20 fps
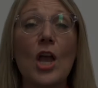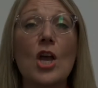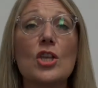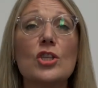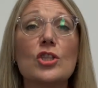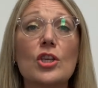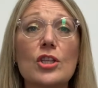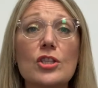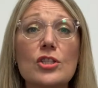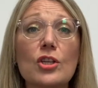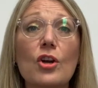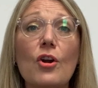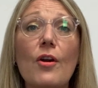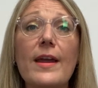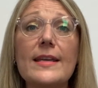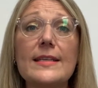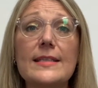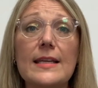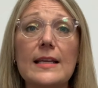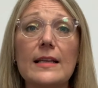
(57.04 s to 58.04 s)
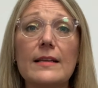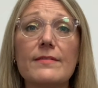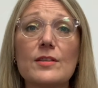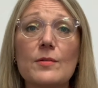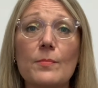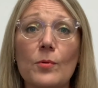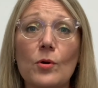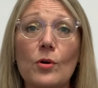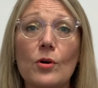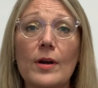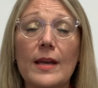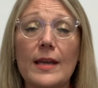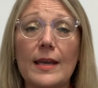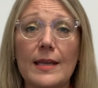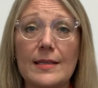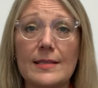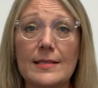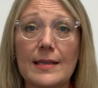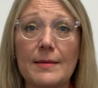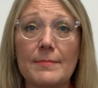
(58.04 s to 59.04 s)
So there's a great deal of support in
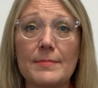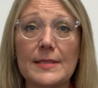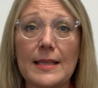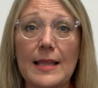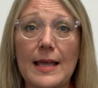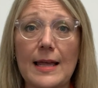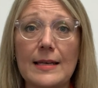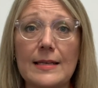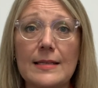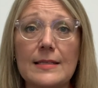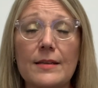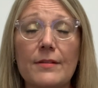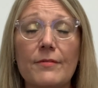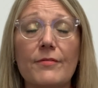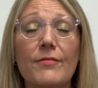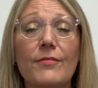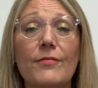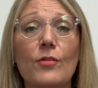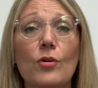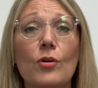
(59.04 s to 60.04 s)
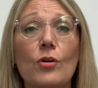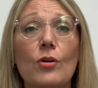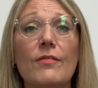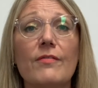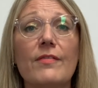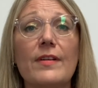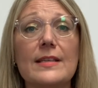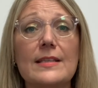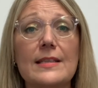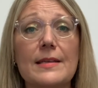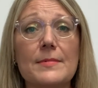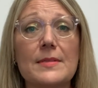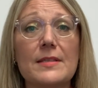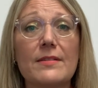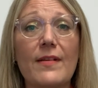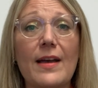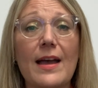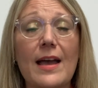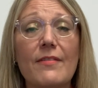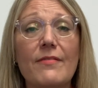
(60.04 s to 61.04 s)
East Gippsland for victim
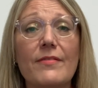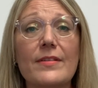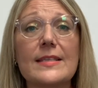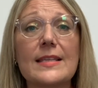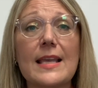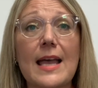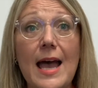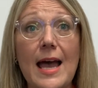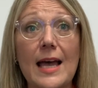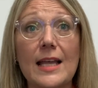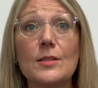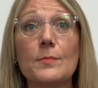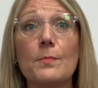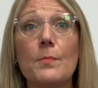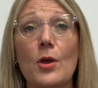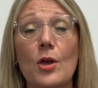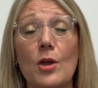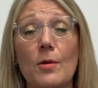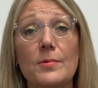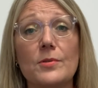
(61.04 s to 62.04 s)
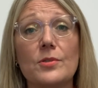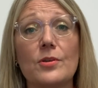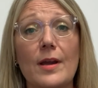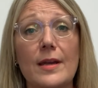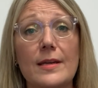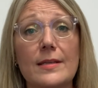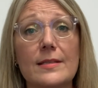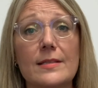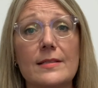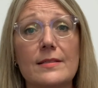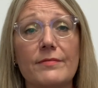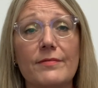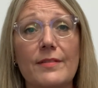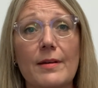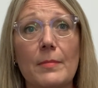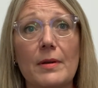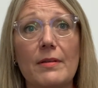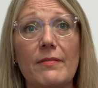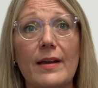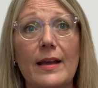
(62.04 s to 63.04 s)
survivors and perpetrators of
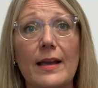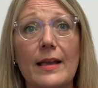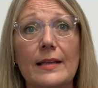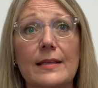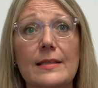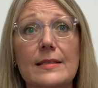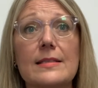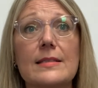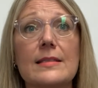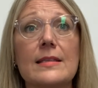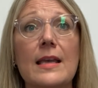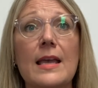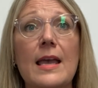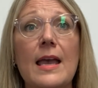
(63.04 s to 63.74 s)
family violence.